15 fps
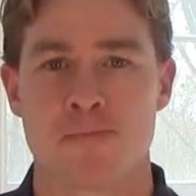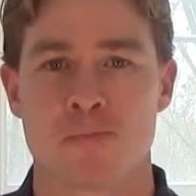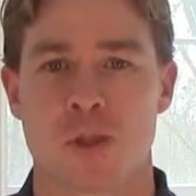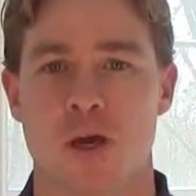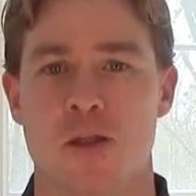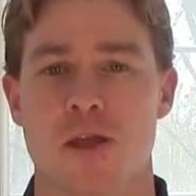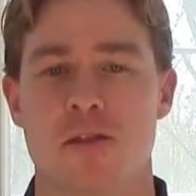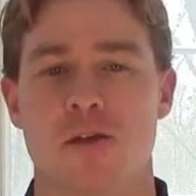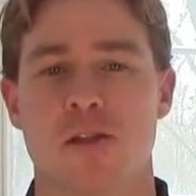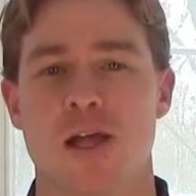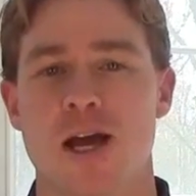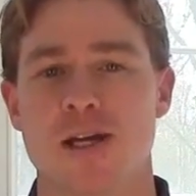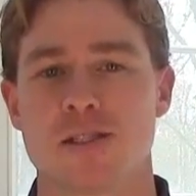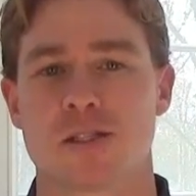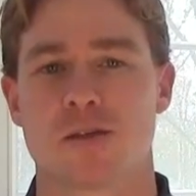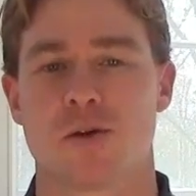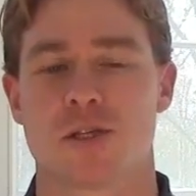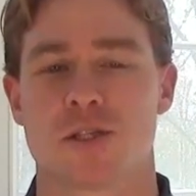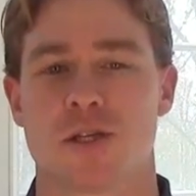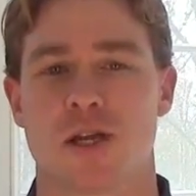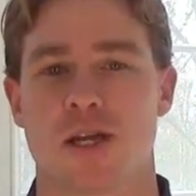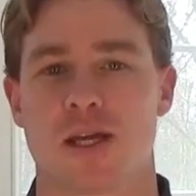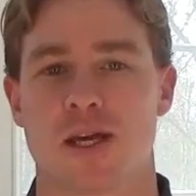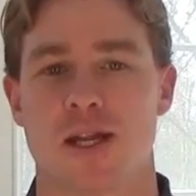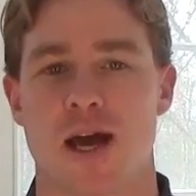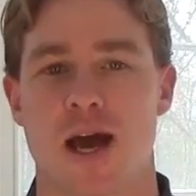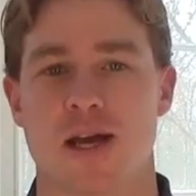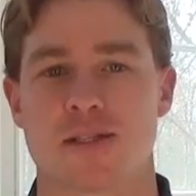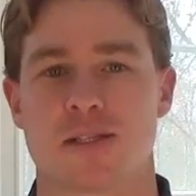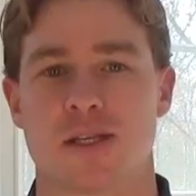And then the last question I get
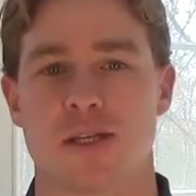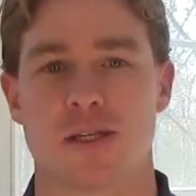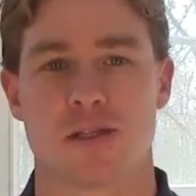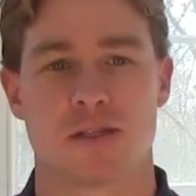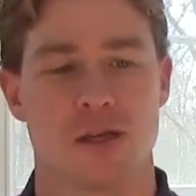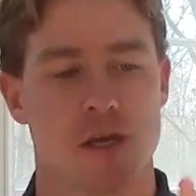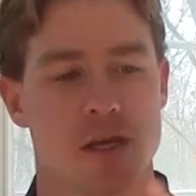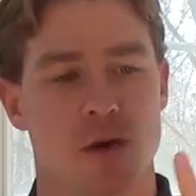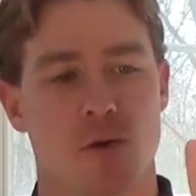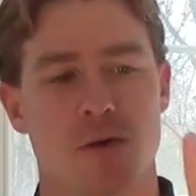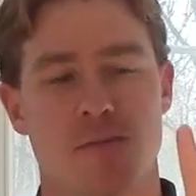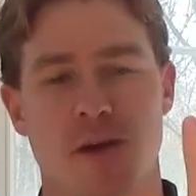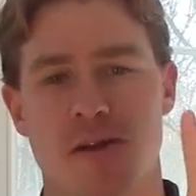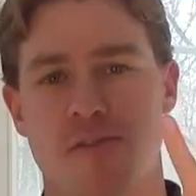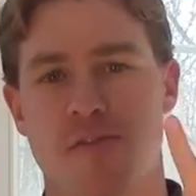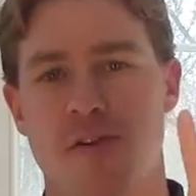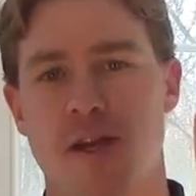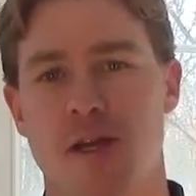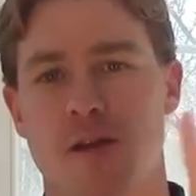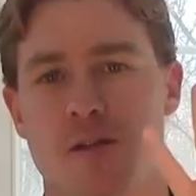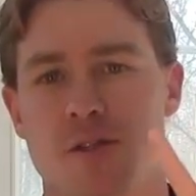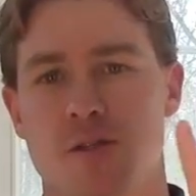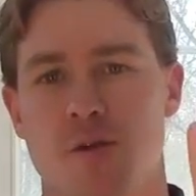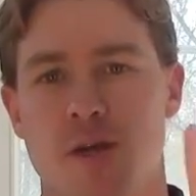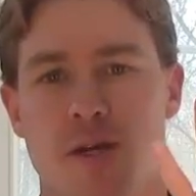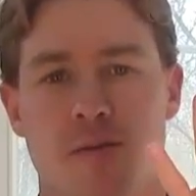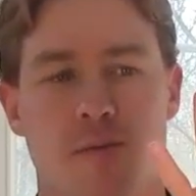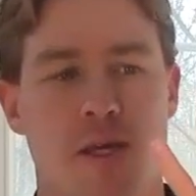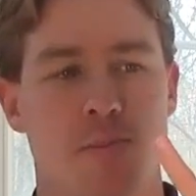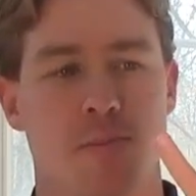asked is, with my fingers, do I
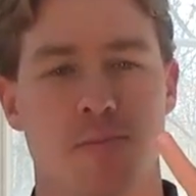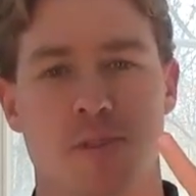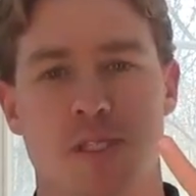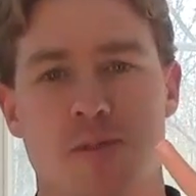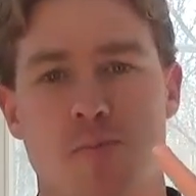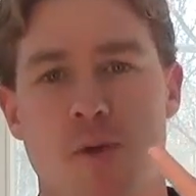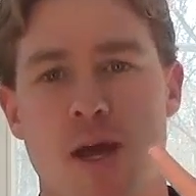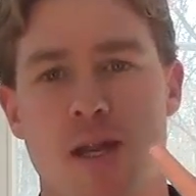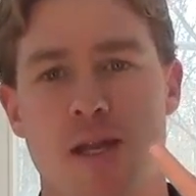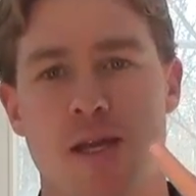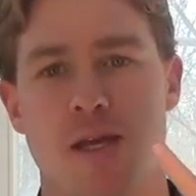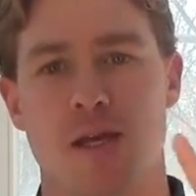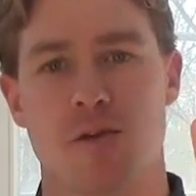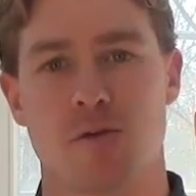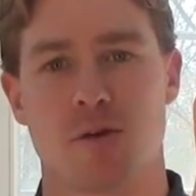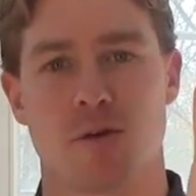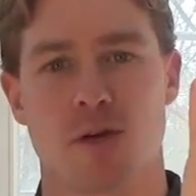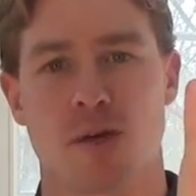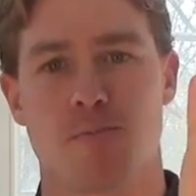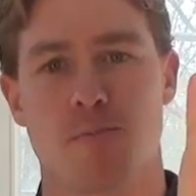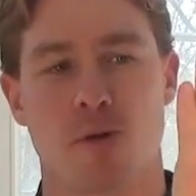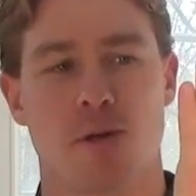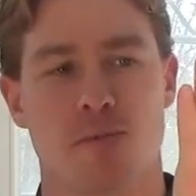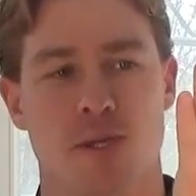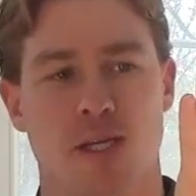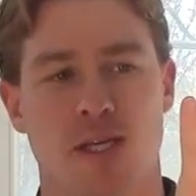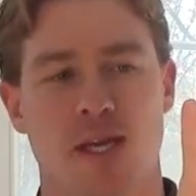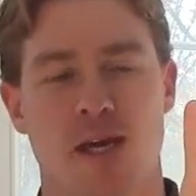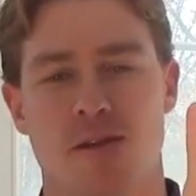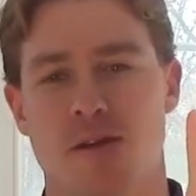keep them spreaded or do I put them
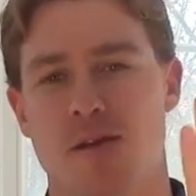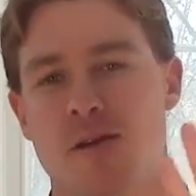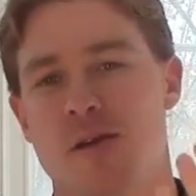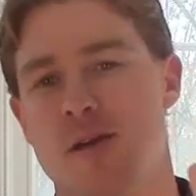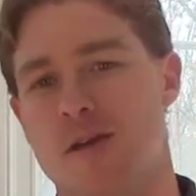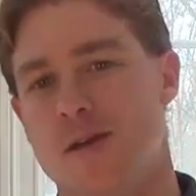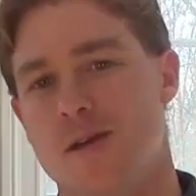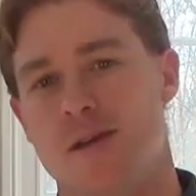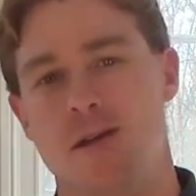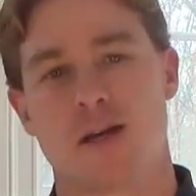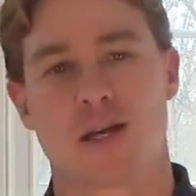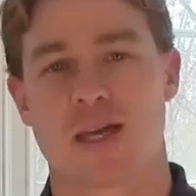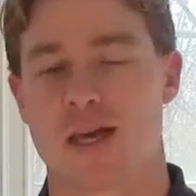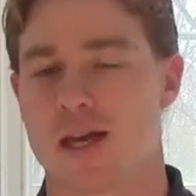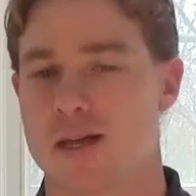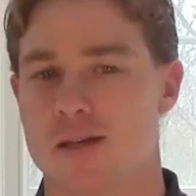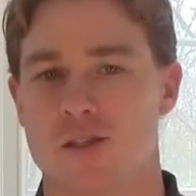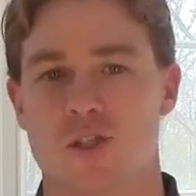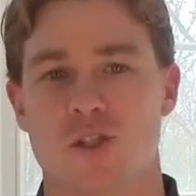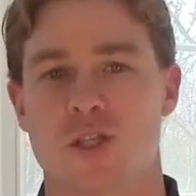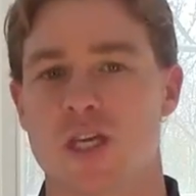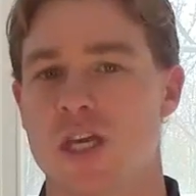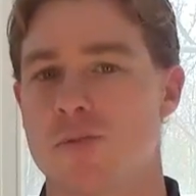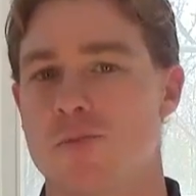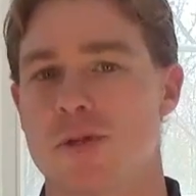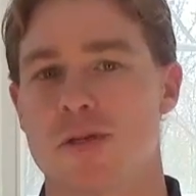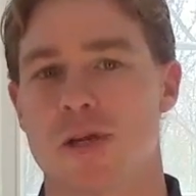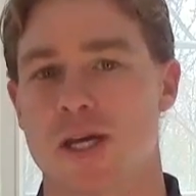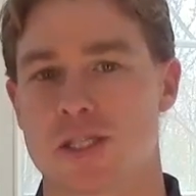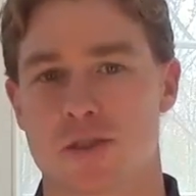together? Again, just keep it
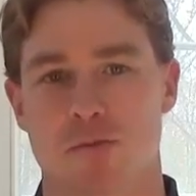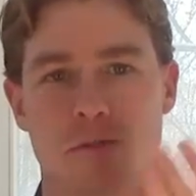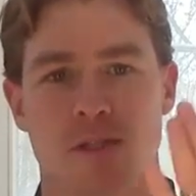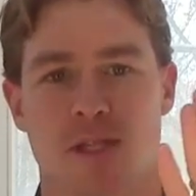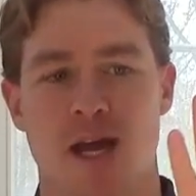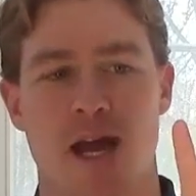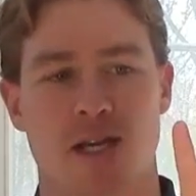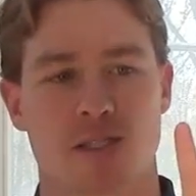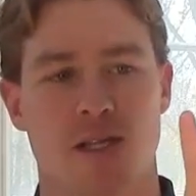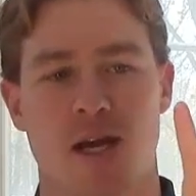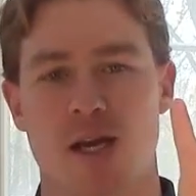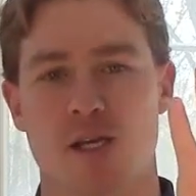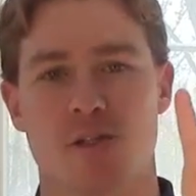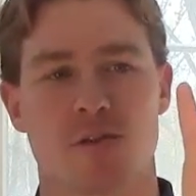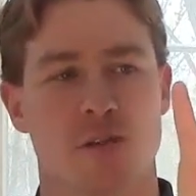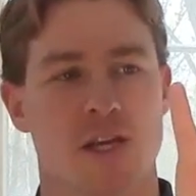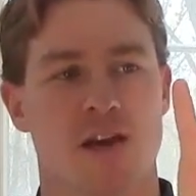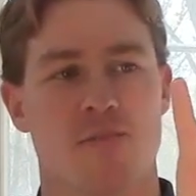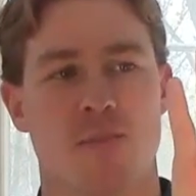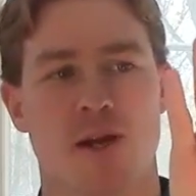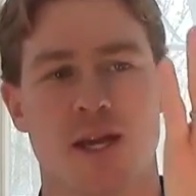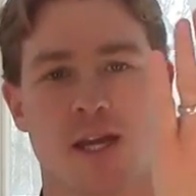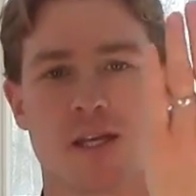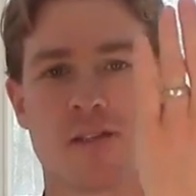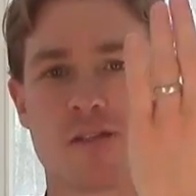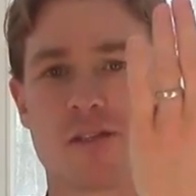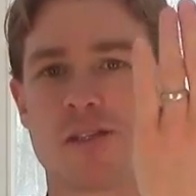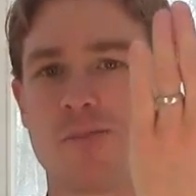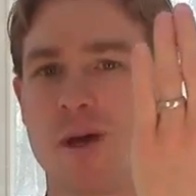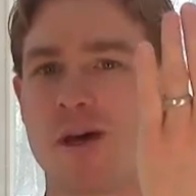nice and relaxed. I usually have my hands
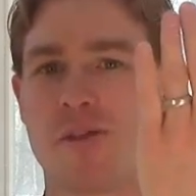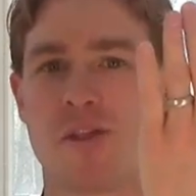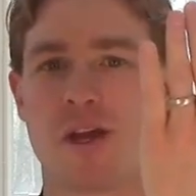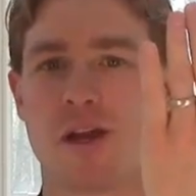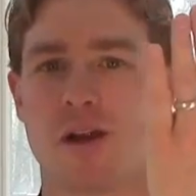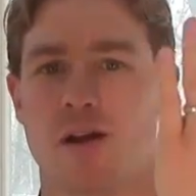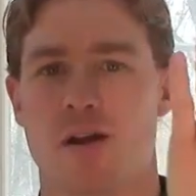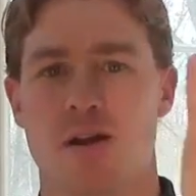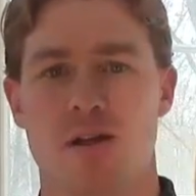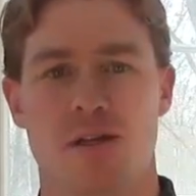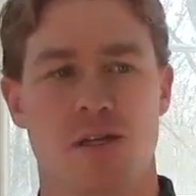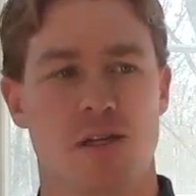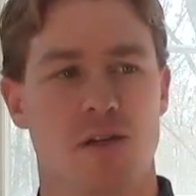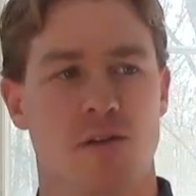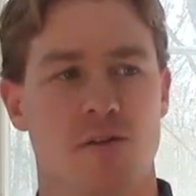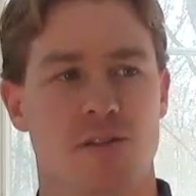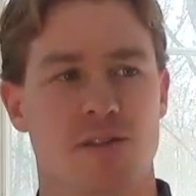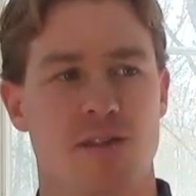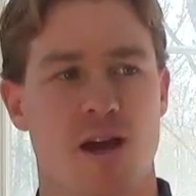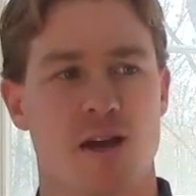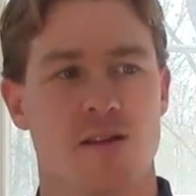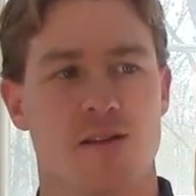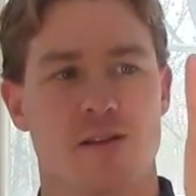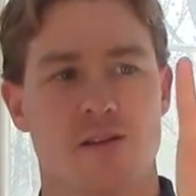just about there. It's not